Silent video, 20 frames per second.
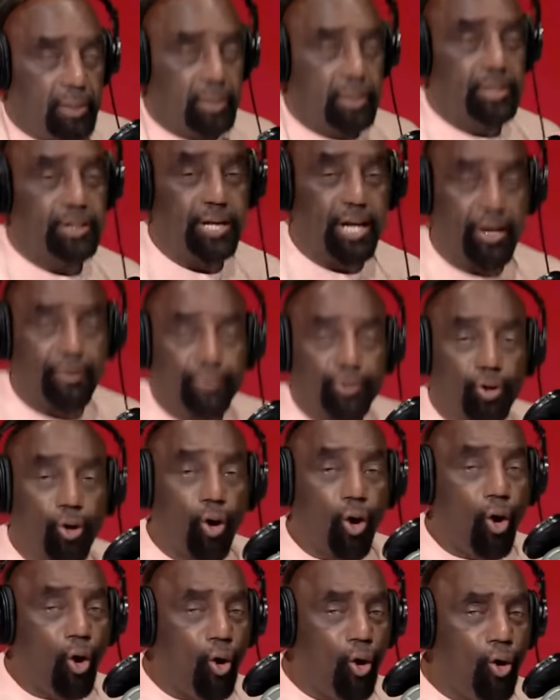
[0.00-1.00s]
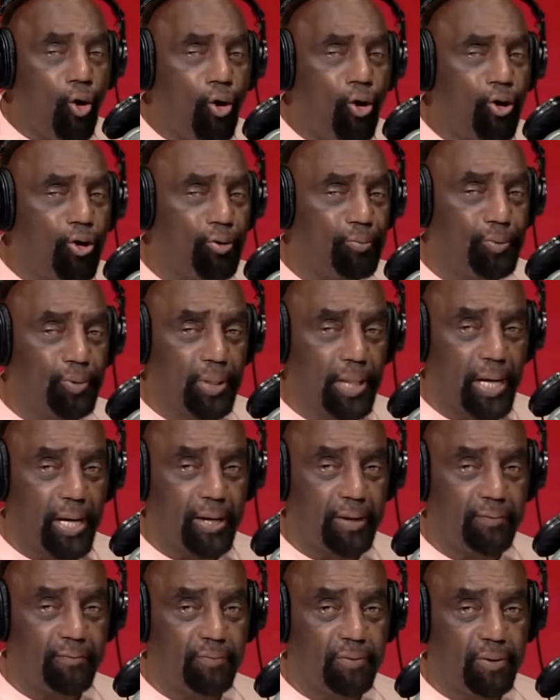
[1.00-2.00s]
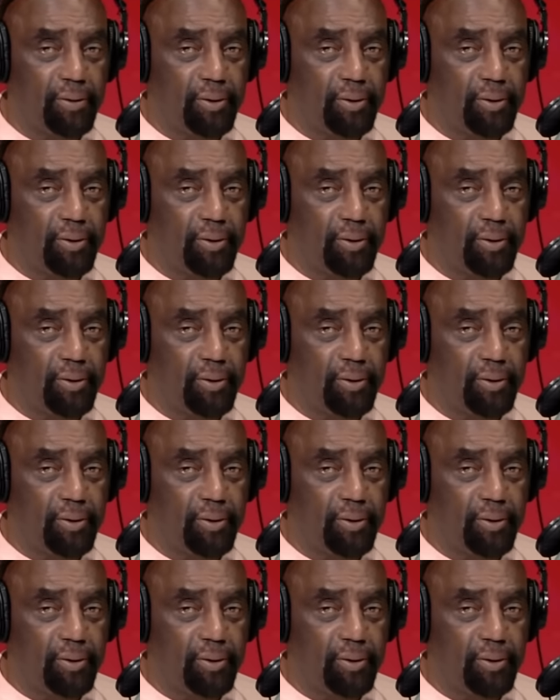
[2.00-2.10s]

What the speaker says: is having a horrible life.